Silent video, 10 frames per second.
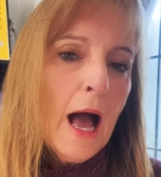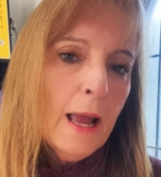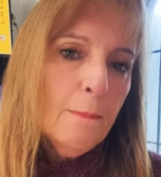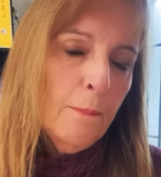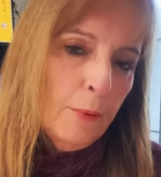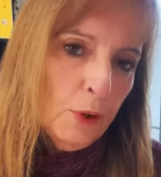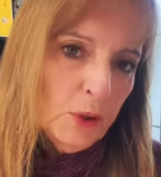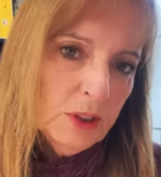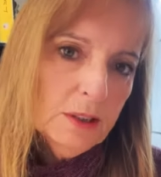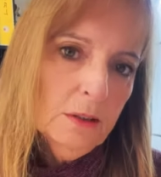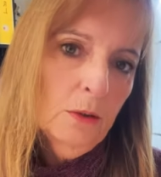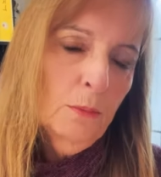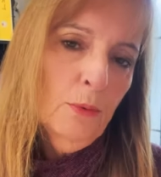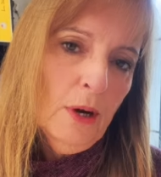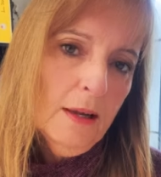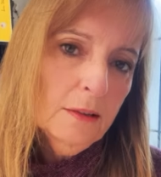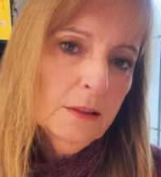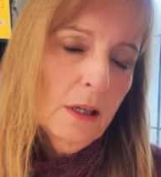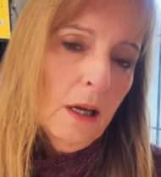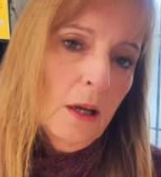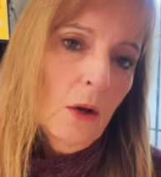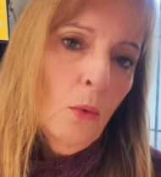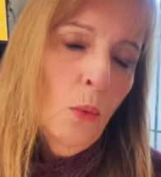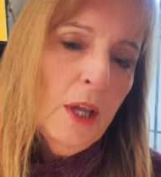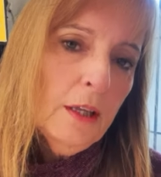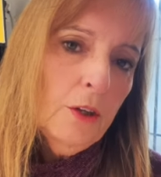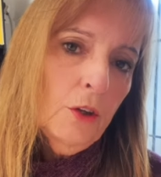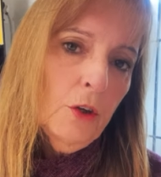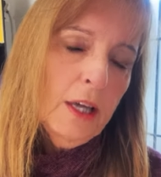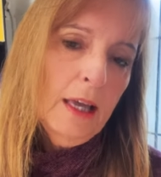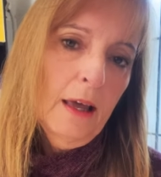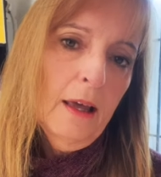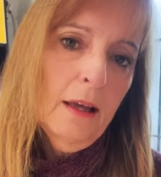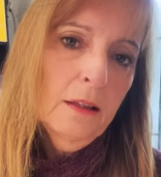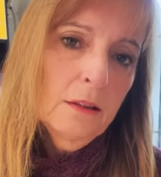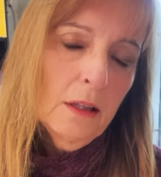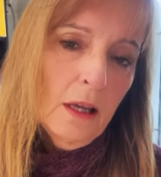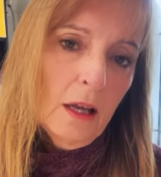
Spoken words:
a personal brand, where you can